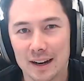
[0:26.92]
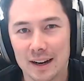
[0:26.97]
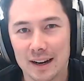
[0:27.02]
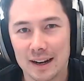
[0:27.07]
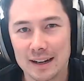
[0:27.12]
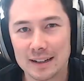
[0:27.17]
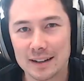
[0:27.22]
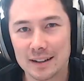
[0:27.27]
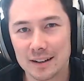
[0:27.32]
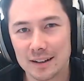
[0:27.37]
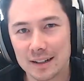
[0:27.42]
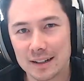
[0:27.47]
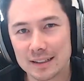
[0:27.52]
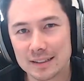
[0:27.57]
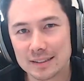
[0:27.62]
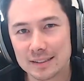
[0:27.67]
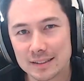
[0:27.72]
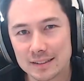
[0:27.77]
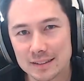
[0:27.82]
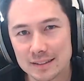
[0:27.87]
Hey
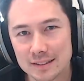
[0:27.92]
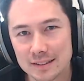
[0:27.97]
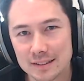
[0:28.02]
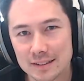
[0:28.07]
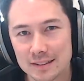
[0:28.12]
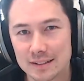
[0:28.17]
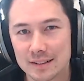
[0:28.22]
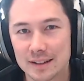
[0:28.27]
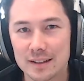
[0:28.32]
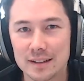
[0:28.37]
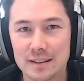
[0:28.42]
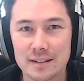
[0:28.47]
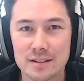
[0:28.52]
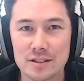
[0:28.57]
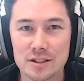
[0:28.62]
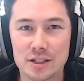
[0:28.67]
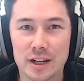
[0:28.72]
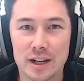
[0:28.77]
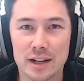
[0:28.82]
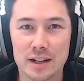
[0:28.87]
guys, Nathan
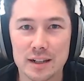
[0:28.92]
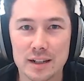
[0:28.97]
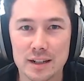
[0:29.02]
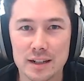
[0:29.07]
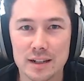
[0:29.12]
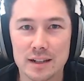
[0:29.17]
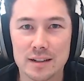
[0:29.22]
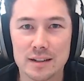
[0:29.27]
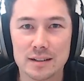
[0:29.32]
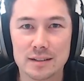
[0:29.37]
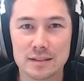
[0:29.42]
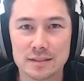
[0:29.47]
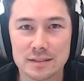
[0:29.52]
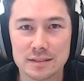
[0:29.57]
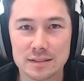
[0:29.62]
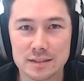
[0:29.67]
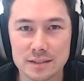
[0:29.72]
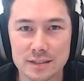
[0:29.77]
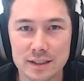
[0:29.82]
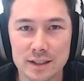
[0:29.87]
Chan here
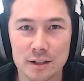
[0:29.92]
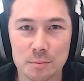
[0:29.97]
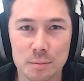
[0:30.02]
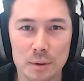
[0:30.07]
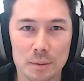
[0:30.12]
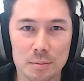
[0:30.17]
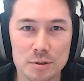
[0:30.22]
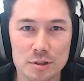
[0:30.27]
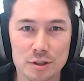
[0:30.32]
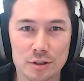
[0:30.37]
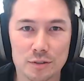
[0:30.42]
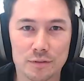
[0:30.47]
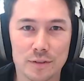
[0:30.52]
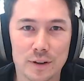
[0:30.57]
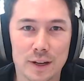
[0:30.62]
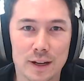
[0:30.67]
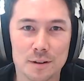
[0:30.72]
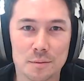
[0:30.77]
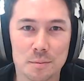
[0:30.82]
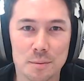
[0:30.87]
on Publisher
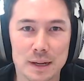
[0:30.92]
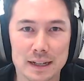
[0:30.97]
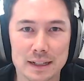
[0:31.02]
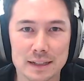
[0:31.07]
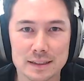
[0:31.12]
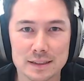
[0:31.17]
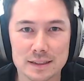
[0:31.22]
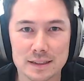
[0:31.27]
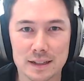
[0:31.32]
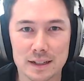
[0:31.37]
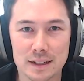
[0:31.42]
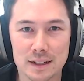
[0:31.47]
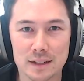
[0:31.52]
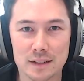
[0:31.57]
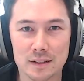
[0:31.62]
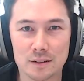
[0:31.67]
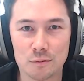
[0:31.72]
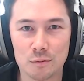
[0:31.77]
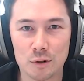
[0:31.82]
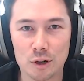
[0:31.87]
Foundr Magazine.
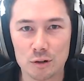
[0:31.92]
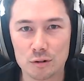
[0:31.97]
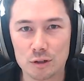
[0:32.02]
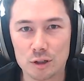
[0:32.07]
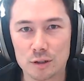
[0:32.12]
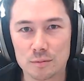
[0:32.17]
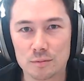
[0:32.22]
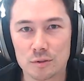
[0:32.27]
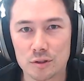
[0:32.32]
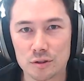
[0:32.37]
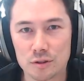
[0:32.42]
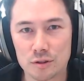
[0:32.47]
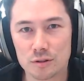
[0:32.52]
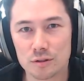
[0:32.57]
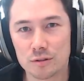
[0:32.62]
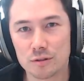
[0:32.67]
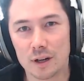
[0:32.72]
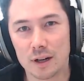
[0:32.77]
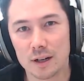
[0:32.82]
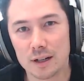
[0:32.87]
Welcome
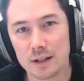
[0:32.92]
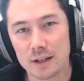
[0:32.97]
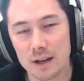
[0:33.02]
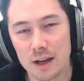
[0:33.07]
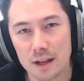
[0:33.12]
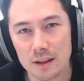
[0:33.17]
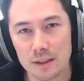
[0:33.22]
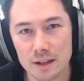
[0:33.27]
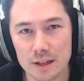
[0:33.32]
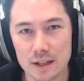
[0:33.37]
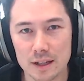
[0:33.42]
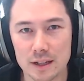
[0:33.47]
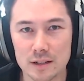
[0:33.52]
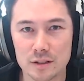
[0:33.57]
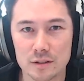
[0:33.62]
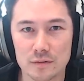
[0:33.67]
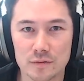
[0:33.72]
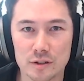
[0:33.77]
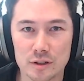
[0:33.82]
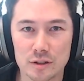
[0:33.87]
to another
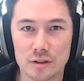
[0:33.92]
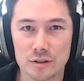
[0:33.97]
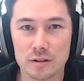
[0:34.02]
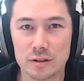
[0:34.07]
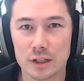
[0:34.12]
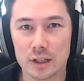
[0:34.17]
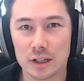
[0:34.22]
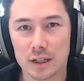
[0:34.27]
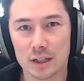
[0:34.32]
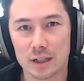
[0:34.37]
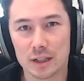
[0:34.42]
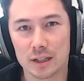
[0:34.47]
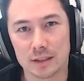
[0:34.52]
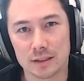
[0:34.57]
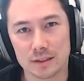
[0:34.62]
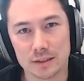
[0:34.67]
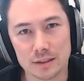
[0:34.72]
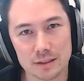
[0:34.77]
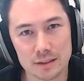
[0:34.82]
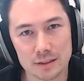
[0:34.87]
interview.
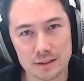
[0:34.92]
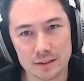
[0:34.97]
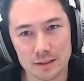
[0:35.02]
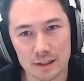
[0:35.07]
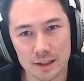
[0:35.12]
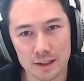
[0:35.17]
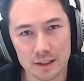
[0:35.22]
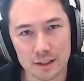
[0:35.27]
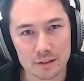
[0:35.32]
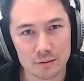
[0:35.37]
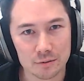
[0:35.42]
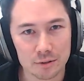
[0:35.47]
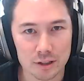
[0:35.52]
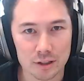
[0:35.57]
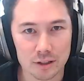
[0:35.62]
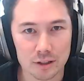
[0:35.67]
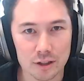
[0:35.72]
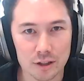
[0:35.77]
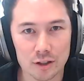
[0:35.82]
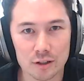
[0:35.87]
This is like one of
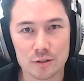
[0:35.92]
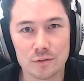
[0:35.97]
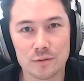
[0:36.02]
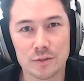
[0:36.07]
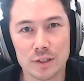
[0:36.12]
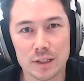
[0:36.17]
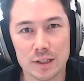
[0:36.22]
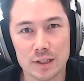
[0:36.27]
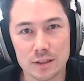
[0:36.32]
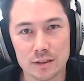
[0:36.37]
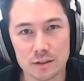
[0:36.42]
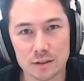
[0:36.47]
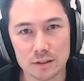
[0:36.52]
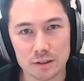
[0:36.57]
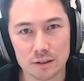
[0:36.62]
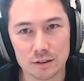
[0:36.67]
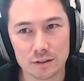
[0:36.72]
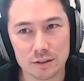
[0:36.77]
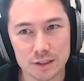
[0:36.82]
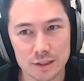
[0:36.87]
the COVID
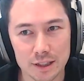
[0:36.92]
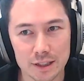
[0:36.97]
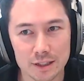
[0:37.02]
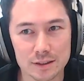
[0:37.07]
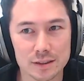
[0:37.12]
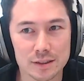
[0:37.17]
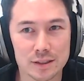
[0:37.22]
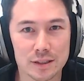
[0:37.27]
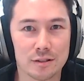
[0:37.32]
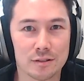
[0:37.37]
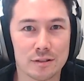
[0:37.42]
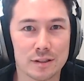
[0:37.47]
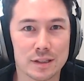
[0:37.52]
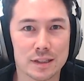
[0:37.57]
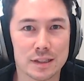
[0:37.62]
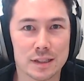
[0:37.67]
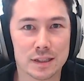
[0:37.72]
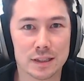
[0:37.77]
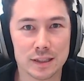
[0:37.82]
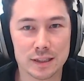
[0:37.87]
lockdown
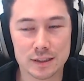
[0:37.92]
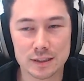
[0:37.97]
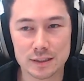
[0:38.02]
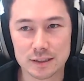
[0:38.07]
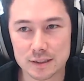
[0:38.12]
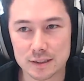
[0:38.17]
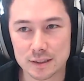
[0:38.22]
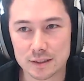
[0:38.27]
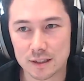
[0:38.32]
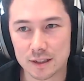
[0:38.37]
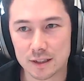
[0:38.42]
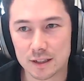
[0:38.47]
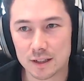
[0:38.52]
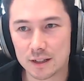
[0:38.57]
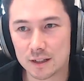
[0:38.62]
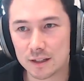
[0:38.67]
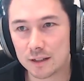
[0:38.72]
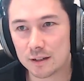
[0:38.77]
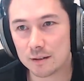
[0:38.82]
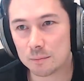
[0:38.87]
series. It's
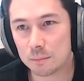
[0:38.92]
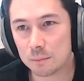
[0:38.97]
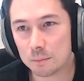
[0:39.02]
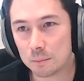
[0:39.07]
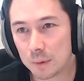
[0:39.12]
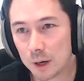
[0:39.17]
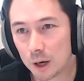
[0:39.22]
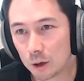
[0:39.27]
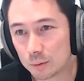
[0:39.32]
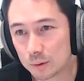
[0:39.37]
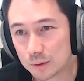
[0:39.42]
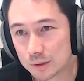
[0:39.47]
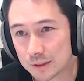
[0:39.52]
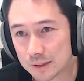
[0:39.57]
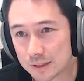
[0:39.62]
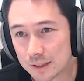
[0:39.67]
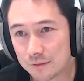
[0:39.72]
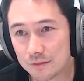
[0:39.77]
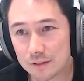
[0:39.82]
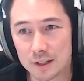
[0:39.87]
here, Melbourne,
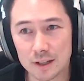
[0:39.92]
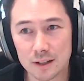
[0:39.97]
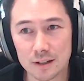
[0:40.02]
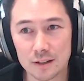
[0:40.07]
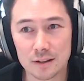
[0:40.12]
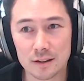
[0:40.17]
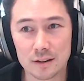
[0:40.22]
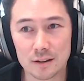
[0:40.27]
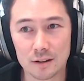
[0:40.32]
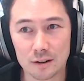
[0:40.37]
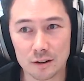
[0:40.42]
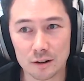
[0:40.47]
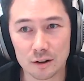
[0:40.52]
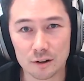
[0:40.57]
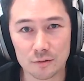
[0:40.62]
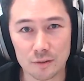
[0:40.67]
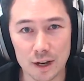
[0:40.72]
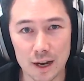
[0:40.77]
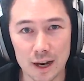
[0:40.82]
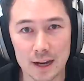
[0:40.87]
17th
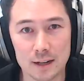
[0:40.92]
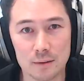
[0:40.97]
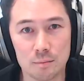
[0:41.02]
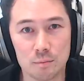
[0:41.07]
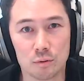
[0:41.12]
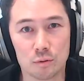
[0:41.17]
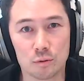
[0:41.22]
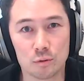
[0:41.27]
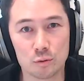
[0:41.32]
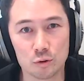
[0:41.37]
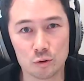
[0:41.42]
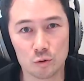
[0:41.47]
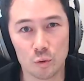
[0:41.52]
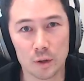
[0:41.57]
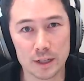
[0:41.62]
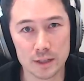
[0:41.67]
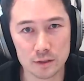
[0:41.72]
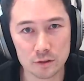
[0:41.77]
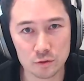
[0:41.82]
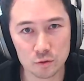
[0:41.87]
of April
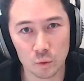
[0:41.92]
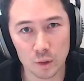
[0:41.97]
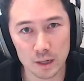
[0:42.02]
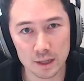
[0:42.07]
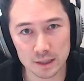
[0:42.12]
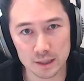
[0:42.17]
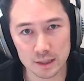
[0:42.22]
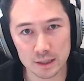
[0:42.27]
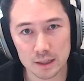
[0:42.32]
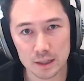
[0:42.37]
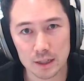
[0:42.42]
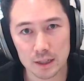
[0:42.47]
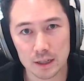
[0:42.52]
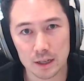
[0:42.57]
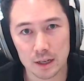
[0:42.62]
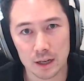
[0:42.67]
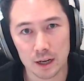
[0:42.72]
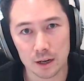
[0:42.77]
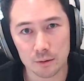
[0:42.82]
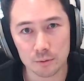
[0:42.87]
2020.
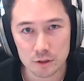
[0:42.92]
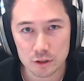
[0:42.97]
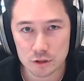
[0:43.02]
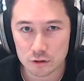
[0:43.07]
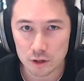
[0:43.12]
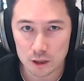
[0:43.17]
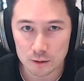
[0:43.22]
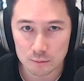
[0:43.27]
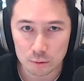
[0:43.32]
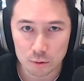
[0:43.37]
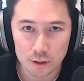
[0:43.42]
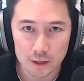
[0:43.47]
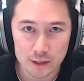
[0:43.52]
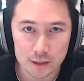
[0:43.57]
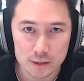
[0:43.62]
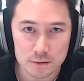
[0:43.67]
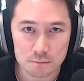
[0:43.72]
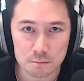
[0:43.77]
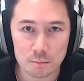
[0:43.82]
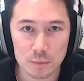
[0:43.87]
And we're just trying to put out
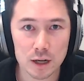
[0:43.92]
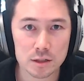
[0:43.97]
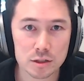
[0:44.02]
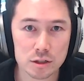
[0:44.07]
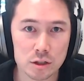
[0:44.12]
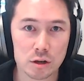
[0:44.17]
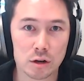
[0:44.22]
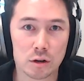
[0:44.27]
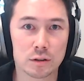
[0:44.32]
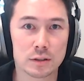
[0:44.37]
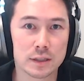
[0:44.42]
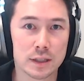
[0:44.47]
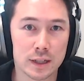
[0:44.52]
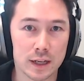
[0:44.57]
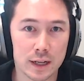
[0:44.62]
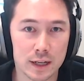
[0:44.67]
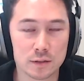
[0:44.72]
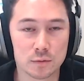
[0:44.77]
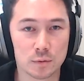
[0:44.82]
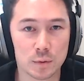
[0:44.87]
as much content
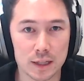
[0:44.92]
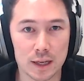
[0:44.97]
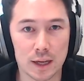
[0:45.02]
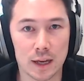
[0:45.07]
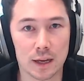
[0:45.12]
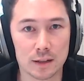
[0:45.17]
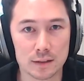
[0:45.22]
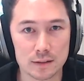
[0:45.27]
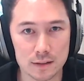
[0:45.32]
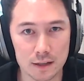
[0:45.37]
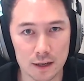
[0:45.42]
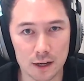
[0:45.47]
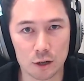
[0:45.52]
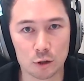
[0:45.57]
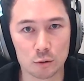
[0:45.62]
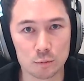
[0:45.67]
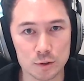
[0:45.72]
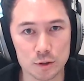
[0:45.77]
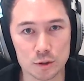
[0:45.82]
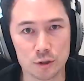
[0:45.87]
as we can to
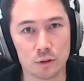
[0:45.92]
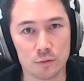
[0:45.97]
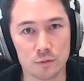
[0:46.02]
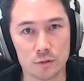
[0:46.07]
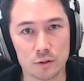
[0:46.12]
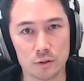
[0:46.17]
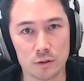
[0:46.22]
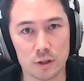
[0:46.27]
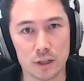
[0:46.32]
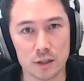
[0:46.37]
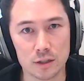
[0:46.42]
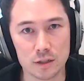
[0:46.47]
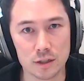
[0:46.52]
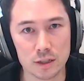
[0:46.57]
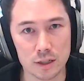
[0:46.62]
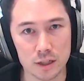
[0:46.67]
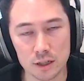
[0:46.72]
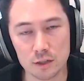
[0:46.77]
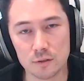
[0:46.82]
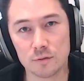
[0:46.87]
help serve you and
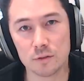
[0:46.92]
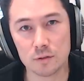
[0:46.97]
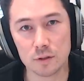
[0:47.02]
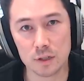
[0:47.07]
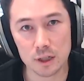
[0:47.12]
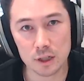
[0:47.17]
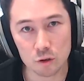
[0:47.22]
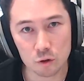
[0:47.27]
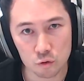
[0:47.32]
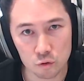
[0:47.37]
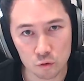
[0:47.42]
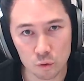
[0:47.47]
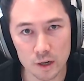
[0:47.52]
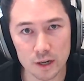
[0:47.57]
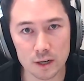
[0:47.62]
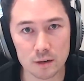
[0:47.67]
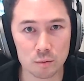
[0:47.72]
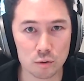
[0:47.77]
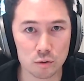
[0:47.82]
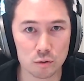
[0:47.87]
just interview
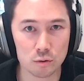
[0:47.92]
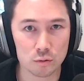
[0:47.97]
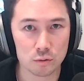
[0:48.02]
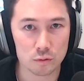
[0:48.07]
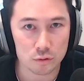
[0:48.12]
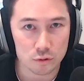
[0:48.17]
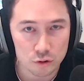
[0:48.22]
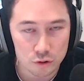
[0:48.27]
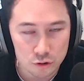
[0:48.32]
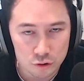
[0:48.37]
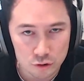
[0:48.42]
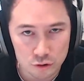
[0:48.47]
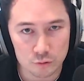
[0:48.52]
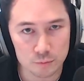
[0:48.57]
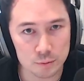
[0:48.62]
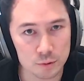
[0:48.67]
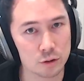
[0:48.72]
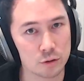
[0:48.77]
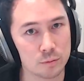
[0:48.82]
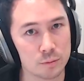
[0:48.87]
incredible,
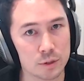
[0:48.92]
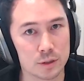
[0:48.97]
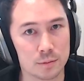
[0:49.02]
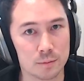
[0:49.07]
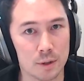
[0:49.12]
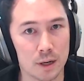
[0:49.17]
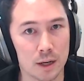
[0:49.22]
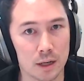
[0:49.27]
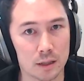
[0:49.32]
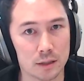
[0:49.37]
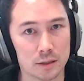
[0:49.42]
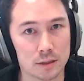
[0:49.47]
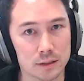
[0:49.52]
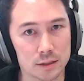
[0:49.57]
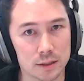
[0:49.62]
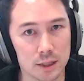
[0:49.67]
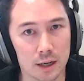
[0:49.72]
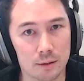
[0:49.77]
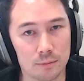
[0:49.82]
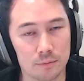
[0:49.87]
super, super smart
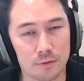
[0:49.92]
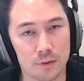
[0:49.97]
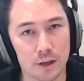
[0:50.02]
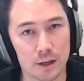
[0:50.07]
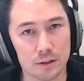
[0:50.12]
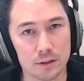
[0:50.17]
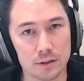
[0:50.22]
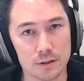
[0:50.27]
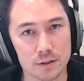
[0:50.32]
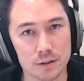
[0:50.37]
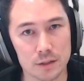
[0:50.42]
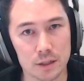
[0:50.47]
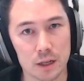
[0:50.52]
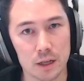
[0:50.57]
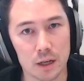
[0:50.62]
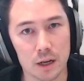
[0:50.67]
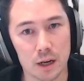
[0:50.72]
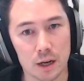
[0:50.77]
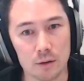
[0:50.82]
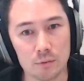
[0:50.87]
startup founders
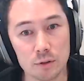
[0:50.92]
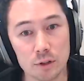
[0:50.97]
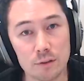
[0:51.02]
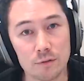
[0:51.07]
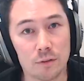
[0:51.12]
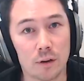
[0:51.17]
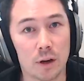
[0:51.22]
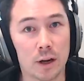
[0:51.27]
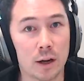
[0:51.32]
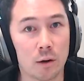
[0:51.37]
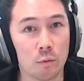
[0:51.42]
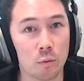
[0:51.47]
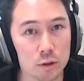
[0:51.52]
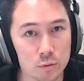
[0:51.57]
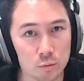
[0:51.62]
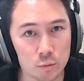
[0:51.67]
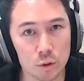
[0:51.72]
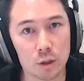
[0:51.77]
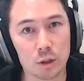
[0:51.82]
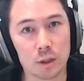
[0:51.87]
and really find out
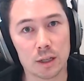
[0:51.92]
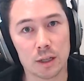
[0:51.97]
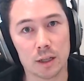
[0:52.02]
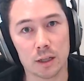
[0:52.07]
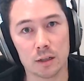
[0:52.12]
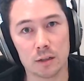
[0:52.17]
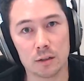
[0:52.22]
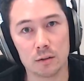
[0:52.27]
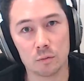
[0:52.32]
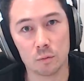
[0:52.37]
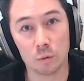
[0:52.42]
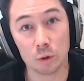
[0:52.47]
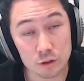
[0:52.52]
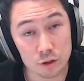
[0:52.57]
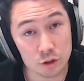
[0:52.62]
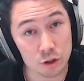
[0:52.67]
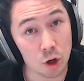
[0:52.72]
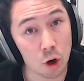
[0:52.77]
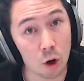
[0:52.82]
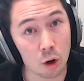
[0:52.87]
what's working,
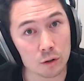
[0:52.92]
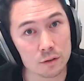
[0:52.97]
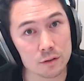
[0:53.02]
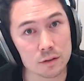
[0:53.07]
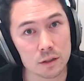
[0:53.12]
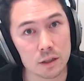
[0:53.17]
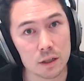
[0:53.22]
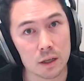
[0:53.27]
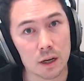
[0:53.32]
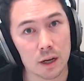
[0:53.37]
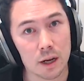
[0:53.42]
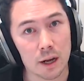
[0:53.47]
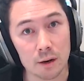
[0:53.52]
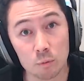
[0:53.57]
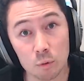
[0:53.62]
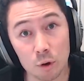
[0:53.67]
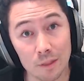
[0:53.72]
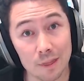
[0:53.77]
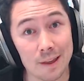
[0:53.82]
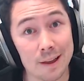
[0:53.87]
what's not, and
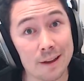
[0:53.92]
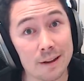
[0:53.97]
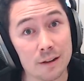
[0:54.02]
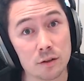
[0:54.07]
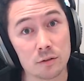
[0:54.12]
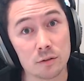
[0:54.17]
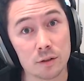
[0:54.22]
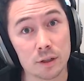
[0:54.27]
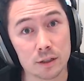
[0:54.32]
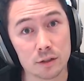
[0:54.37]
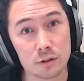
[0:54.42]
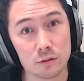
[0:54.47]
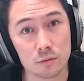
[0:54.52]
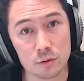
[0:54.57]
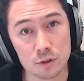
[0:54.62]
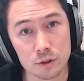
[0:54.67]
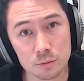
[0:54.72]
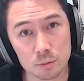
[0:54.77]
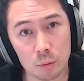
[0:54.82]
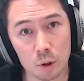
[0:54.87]
what they are doing to
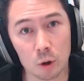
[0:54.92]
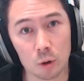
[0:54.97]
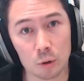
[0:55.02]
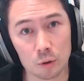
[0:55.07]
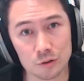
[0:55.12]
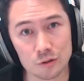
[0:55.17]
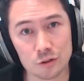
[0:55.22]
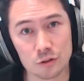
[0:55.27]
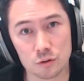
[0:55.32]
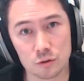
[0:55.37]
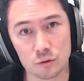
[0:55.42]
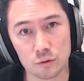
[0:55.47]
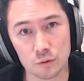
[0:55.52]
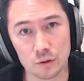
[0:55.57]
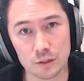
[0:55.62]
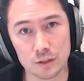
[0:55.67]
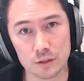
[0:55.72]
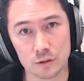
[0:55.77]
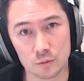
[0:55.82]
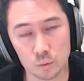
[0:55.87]
respond to
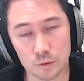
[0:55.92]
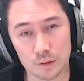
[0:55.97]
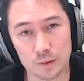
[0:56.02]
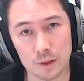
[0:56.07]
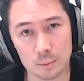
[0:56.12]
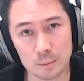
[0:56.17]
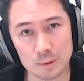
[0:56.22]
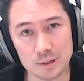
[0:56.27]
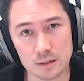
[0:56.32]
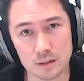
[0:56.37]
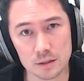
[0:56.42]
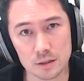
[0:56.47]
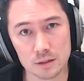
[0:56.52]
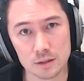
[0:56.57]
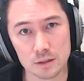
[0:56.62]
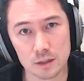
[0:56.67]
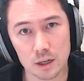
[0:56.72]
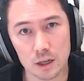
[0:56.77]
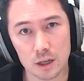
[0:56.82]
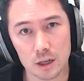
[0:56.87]
this with their business.